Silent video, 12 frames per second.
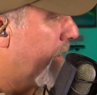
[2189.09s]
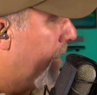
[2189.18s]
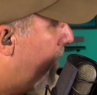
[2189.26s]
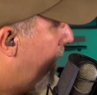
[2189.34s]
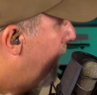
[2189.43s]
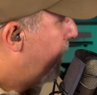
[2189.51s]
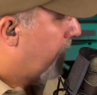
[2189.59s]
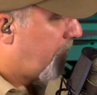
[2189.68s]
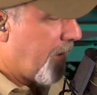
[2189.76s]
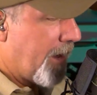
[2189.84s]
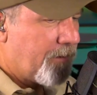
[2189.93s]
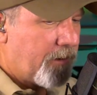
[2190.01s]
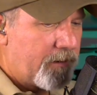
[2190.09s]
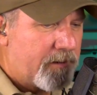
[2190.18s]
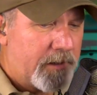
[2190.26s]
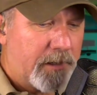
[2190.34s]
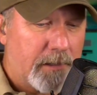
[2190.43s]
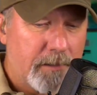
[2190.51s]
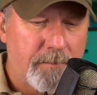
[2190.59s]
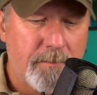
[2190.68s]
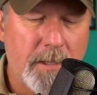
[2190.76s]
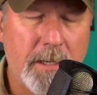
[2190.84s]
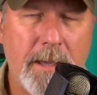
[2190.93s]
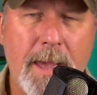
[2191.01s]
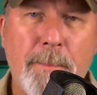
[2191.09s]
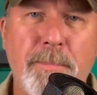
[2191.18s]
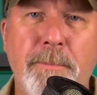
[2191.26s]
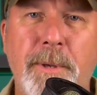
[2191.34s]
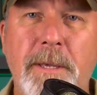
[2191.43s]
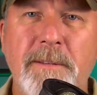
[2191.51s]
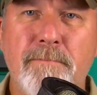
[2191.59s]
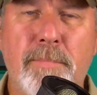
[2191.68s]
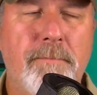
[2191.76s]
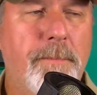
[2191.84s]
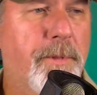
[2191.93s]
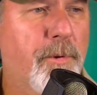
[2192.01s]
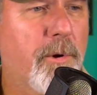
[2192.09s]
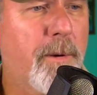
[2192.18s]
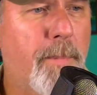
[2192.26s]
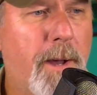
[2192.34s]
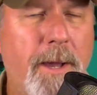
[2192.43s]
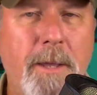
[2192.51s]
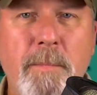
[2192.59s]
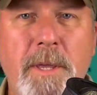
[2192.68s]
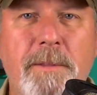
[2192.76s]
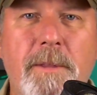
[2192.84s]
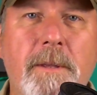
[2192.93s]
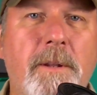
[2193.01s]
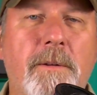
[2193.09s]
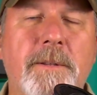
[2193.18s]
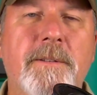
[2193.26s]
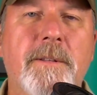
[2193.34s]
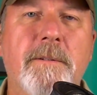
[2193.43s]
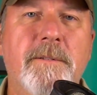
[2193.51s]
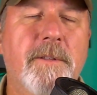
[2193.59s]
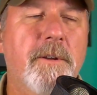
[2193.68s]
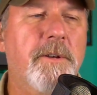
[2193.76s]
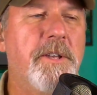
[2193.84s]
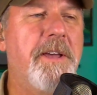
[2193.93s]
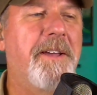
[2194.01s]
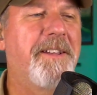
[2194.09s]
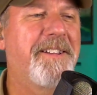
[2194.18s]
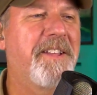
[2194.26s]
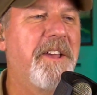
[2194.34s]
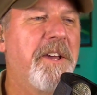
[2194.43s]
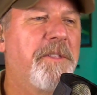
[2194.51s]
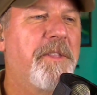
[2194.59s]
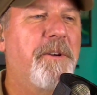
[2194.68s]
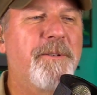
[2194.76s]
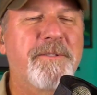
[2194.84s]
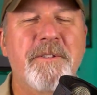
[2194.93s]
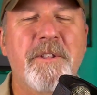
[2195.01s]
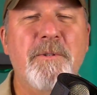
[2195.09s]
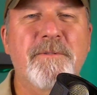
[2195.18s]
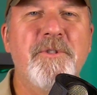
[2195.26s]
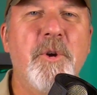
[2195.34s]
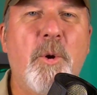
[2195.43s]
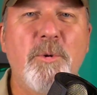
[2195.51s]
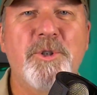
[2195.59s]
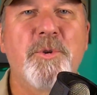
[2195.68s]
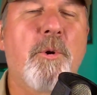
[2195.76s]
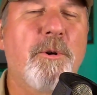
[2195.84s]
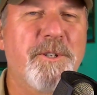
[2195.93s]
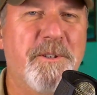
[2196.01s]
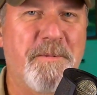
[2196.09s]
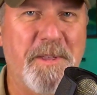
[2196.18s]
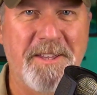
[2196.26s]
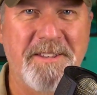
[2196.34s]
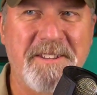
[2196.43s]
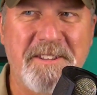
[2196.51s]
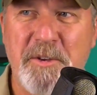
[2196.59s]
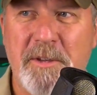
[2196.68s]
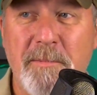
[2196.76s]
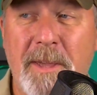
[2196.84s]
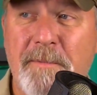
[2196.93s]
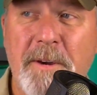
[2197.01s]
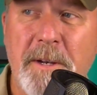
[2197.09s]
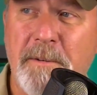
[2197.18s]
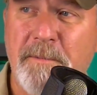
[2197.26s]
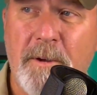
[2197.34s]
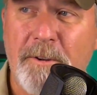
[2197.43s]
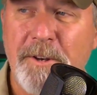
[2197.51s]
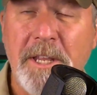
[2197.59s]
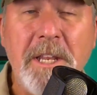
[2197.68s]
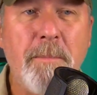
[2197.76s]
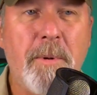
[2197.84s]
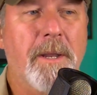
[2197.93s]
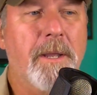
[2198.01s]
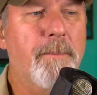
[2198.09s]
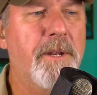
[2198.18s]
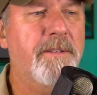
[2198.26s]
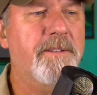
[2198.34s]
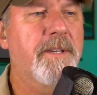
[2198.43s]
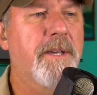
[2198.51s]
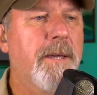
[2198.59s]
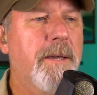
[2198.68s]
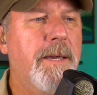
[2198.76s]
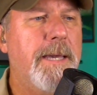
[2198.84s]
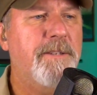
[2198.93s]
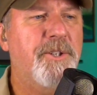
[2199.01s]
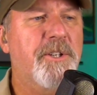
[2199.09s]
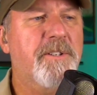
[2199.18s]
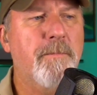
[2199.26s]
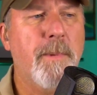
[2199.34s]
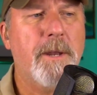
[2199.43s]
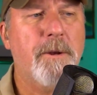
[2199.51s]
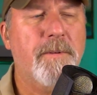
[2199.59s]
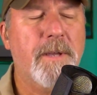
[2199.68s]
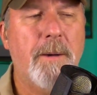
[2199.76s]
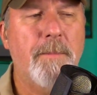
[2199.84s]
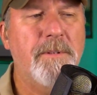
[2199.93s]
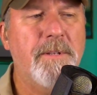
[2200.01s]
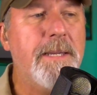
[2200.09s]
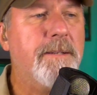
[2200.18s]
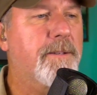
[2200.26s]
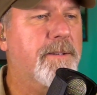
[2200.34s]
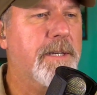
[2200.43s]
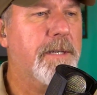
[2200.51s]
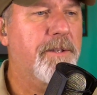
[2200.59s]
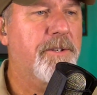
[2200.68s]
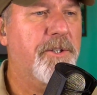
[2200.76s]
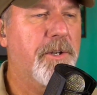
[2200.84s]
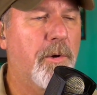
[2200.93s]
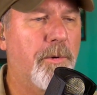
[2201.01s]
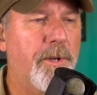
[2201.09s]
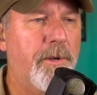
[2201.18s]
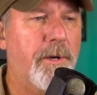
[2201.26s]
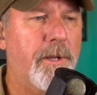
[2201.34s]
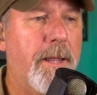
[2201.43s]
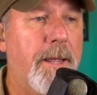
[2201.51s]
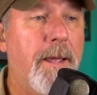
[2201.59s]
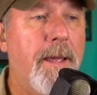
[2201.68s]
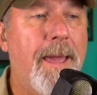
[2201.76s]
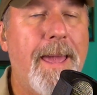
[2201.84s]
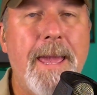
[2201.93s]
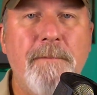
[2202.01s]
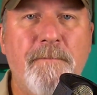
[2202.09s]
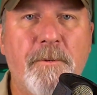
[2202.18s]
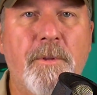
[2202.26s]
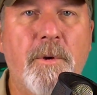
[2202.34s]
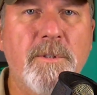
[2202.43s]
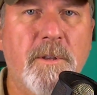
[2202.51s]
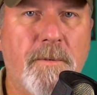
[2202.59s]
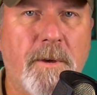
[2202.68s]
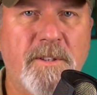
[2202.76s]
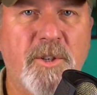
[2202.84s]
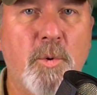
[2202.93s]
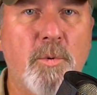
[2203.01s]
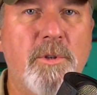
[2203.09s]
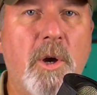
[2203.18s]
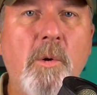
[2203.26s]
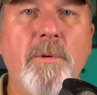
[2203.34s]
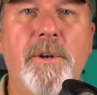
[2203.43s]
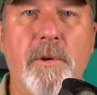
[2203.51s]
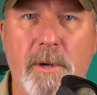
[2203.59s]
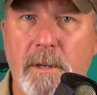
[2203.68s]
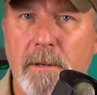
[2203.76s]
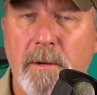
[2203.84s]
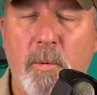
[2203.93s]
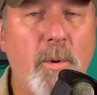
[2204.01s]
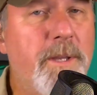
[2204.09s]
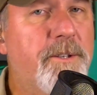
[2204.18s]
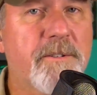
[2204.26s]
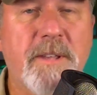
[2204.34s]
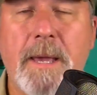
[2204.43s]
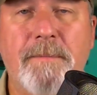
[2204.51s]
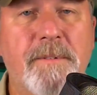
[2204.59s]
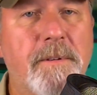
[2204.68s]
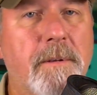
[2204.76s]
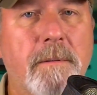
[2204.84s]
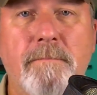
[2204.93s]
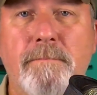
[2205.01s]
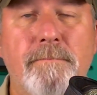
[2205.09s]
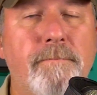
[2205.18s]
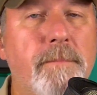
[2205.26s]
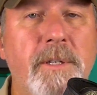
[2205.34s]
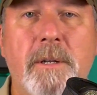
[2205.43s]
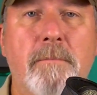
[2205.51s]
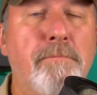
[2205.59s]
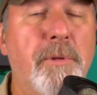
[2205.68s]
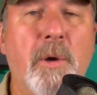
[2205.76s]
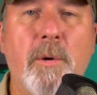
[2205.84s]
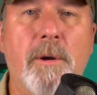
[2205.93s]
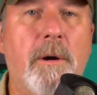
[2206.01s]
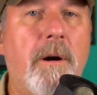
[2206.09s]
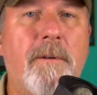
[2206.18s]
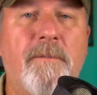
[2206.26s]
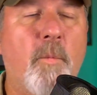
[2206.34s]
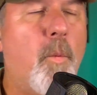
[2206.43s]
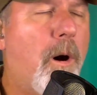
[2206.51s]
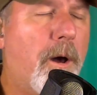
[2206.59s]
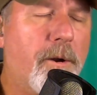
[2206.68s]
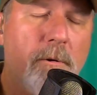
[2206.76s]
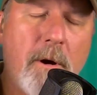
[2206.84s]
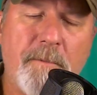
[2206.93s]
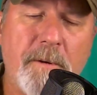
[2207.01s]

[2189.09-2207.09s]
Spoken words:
even the fact that Applebee's threw up behind me. There's there's no shortage of things that you could make fun of on anybody. I mean, it's just a matter of common decency that you don't do it. And for those of us who don't do it, we just have to, blow it off, water off a